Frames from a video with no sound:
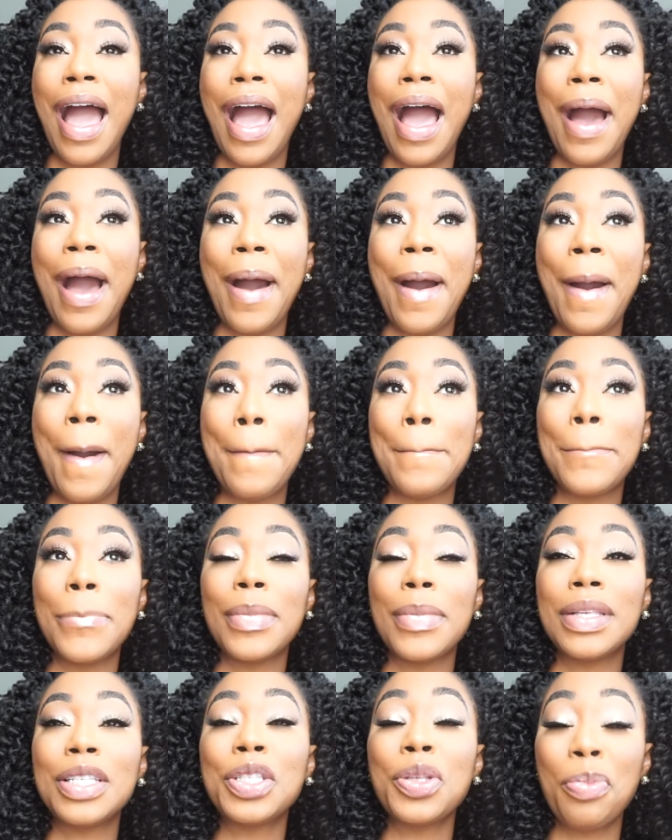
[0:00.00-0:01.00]
Um,
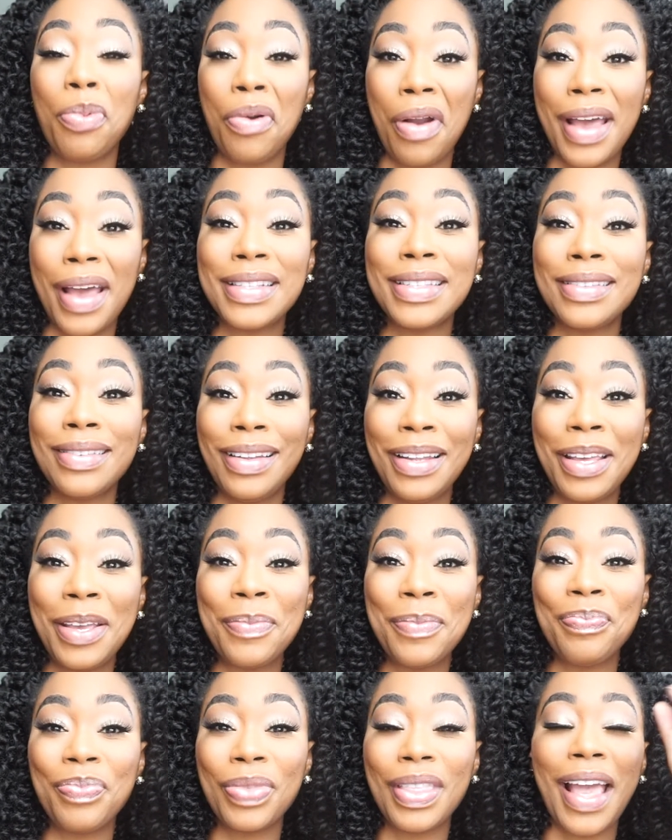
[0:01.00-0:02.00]

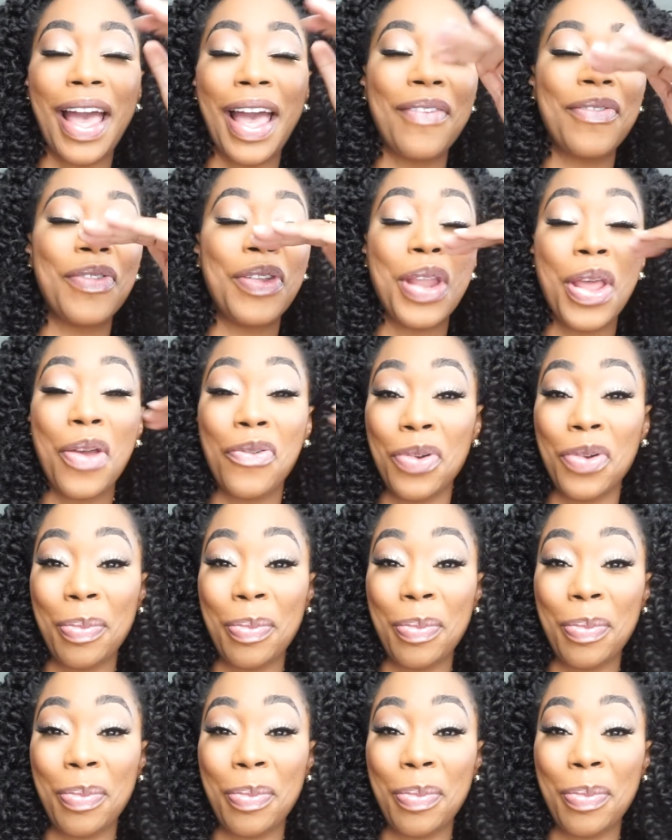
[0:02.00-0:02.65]
surprisingly, I've never